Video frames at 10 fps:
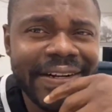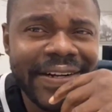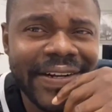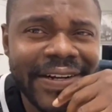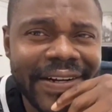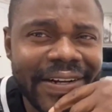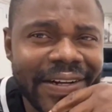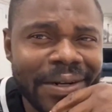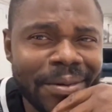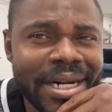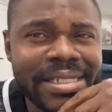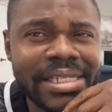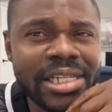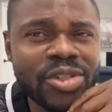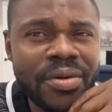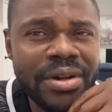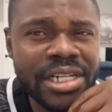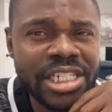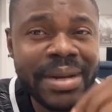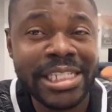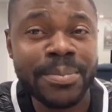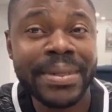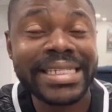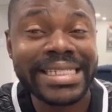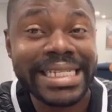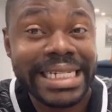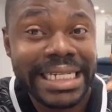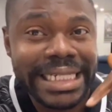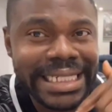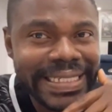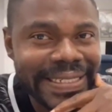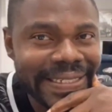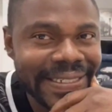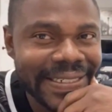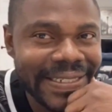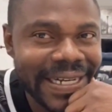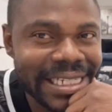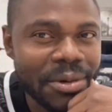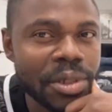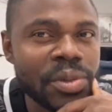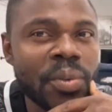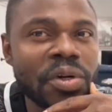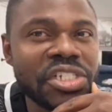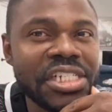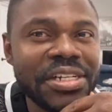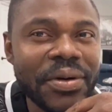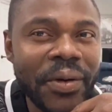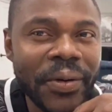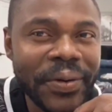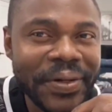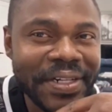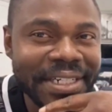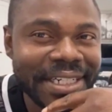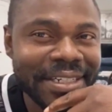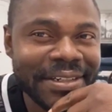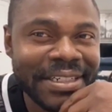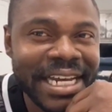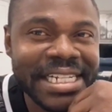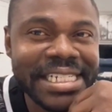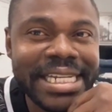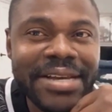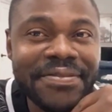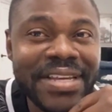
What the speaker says: When I say sexual relationship, explicitly, as I was watching on 90 Day Fiancé,